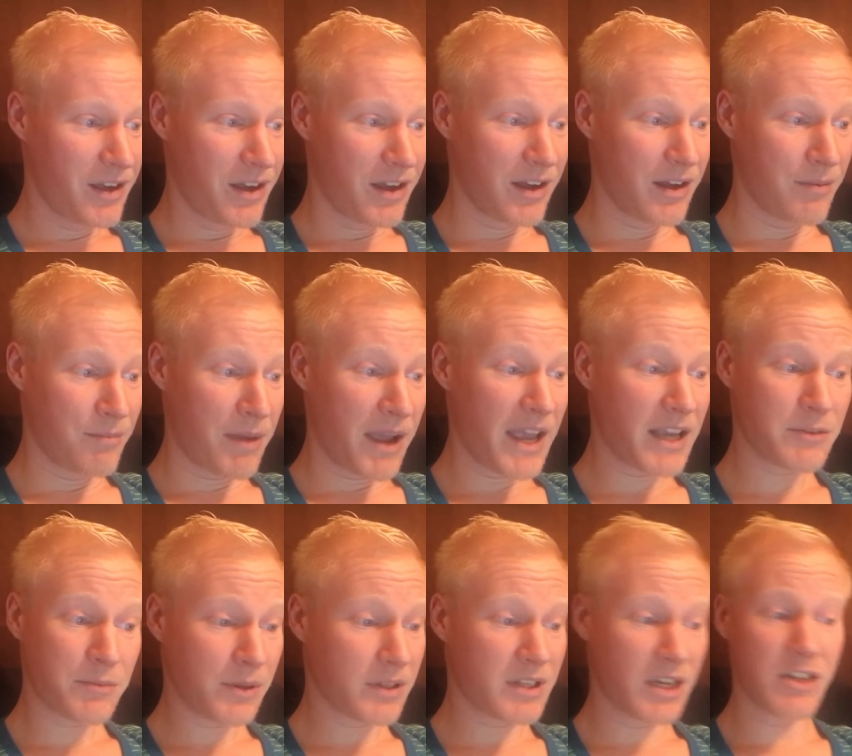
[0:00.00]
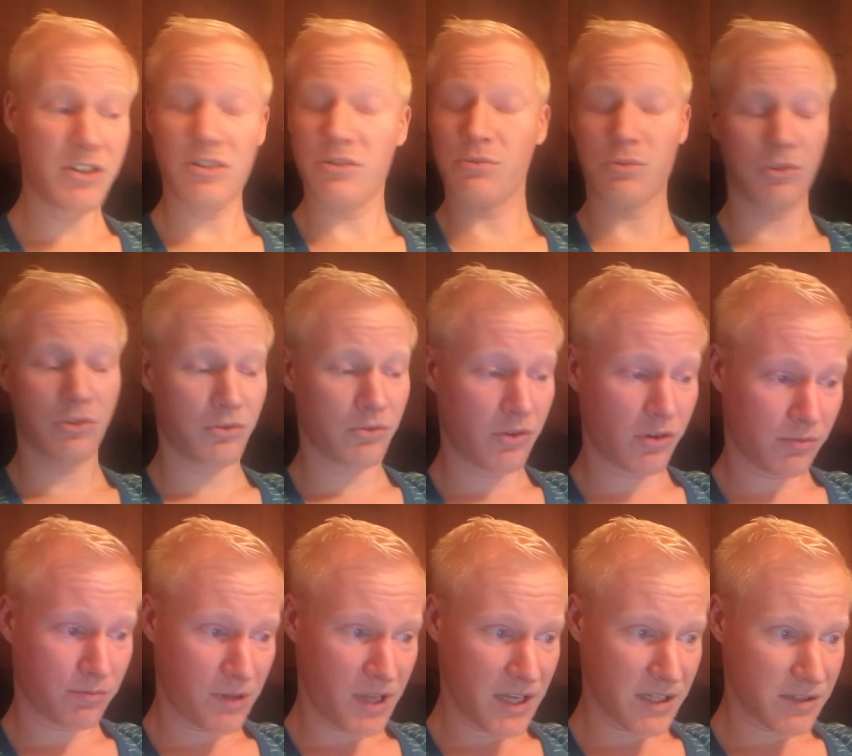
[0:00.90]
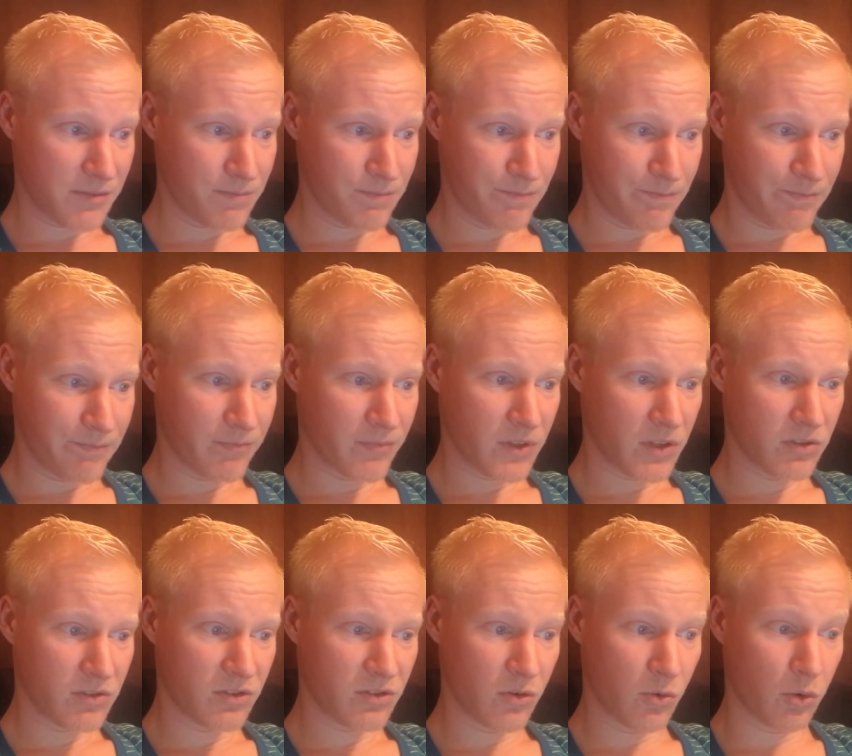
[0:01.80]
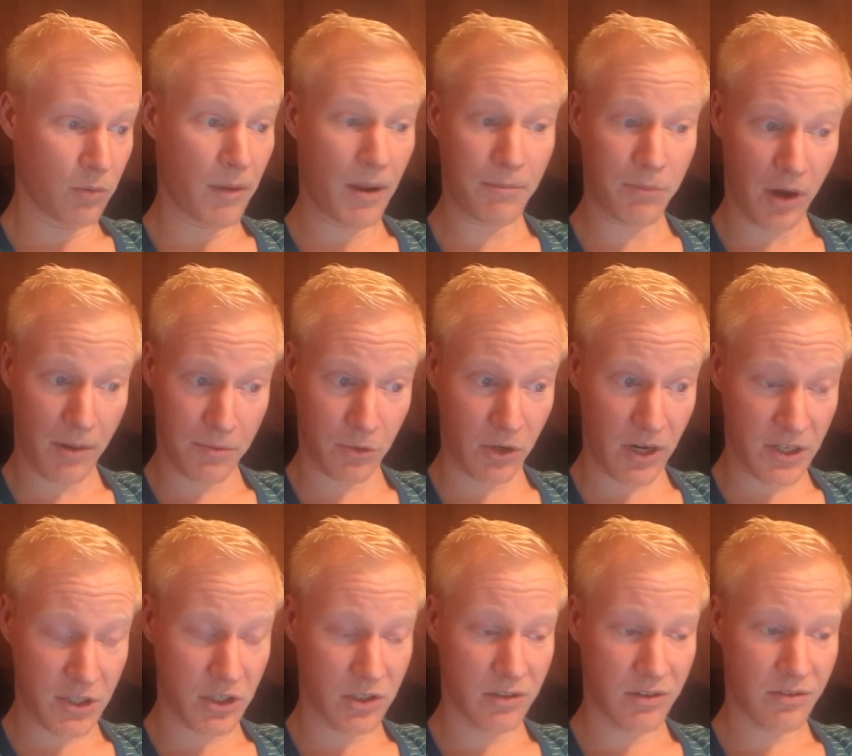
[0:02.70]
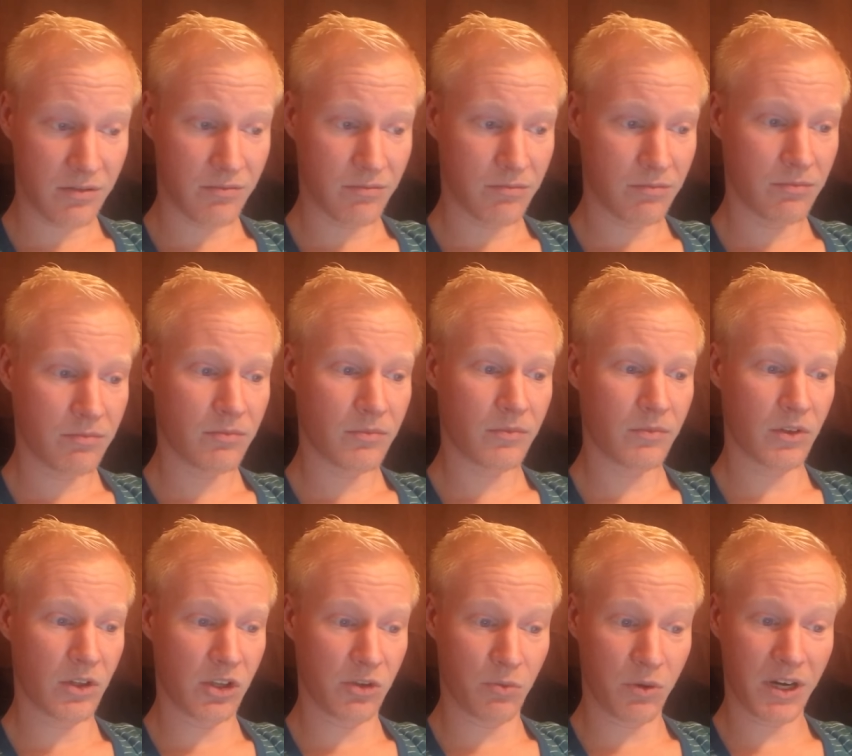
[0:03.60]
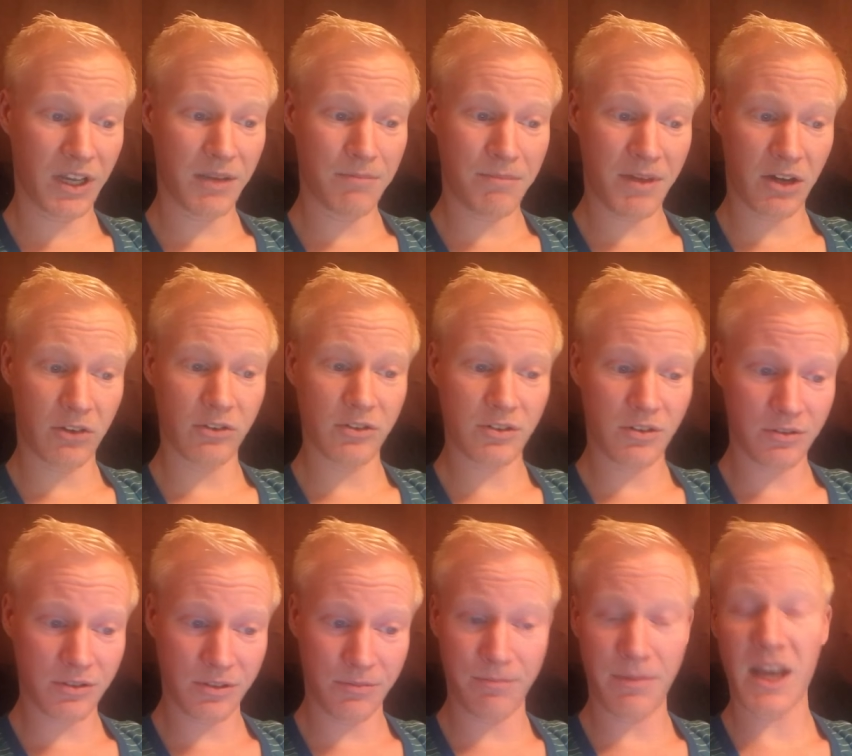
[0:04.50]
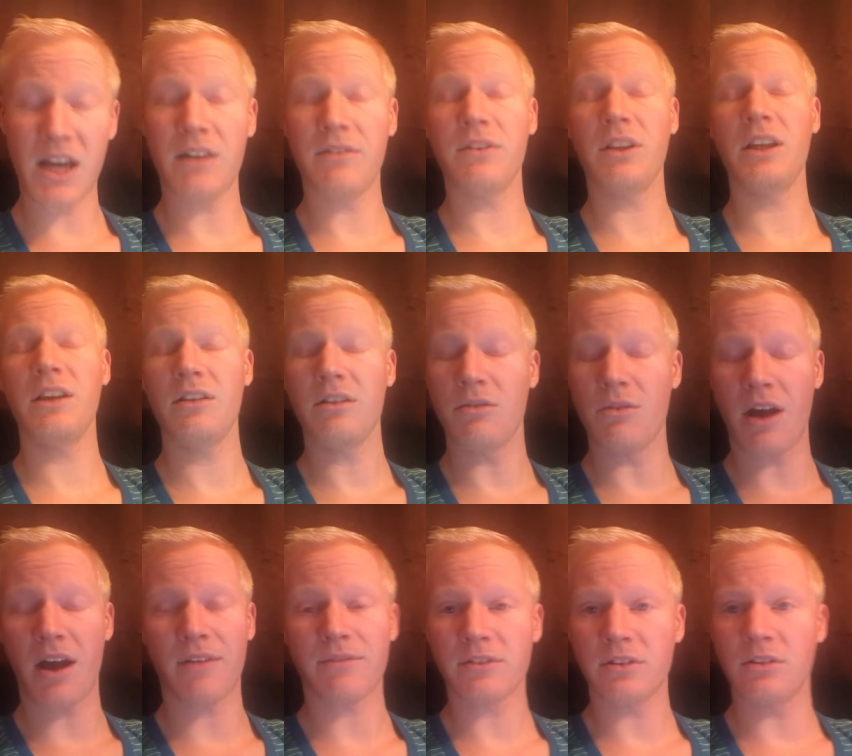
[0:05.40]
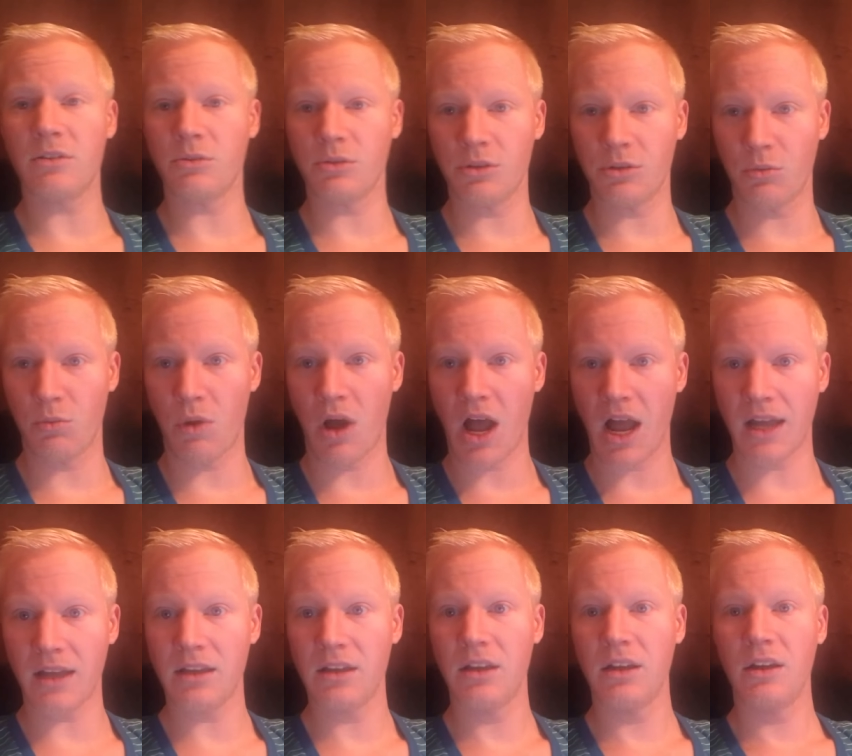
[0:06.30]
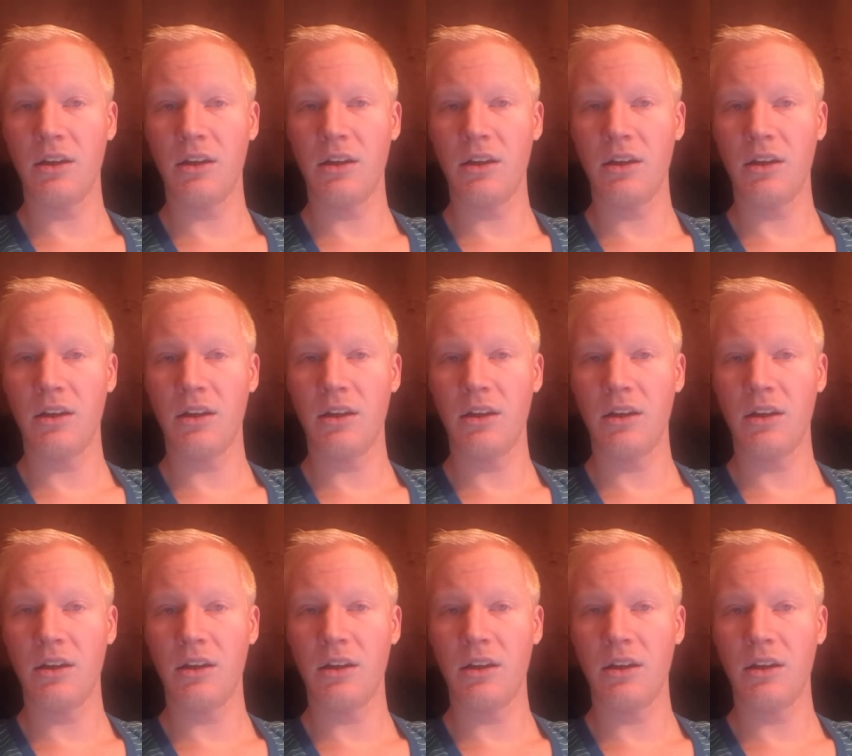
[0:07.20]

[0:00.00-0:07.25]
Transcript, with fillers: Uh, my expectations were in the wrong place. So were my preparations. You want to get better results competitively, you have to know your why.